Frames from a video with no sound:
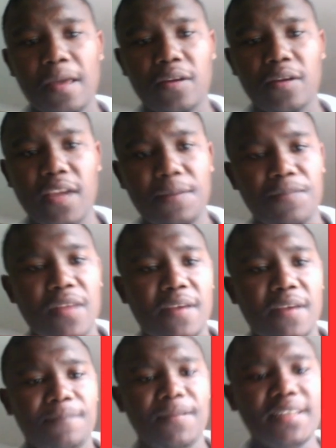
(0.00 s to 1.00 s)
Okay,
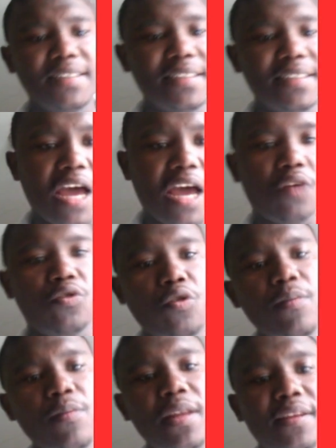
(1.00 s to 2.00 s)
this is how
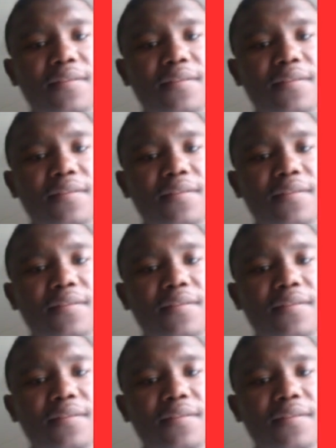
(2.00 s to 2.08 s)
normally the